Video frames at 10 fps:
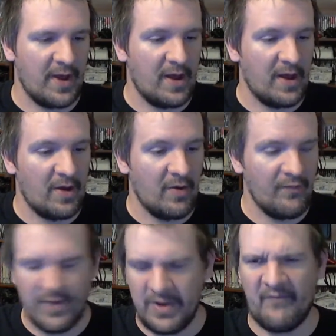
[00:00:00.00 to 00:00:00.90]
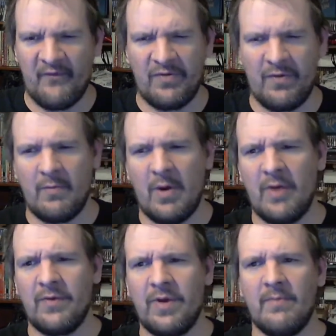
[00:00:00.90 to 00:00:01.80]
Hopefully that franchise will
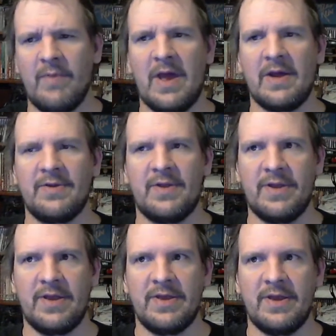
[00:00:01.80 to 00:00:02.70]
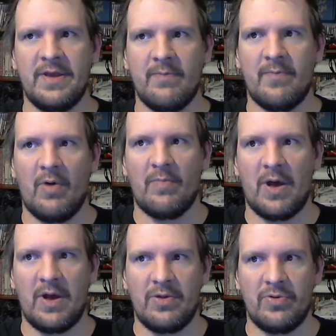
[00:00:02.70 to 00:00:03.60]
actually come back, because I think it did get bought
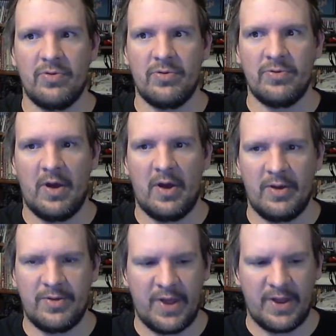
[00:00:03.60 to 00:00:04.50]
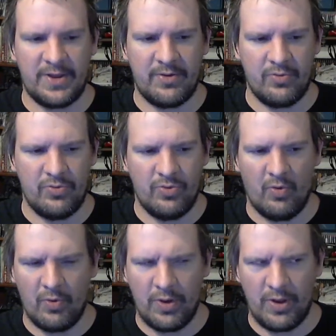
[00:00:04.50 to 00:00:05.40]
by THQ
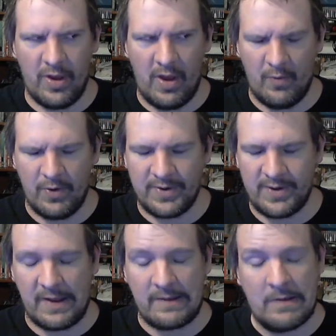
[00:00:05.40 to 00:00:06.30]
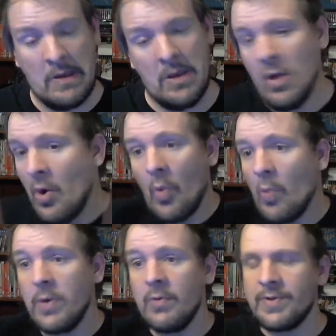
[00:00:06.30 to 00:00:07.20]
Nordic, I want to say.
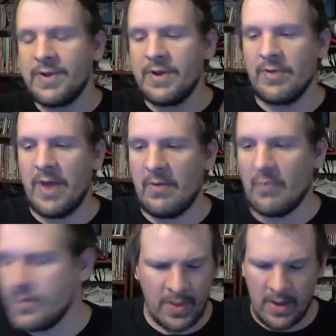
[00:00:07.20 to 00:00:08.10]
we will see on that one.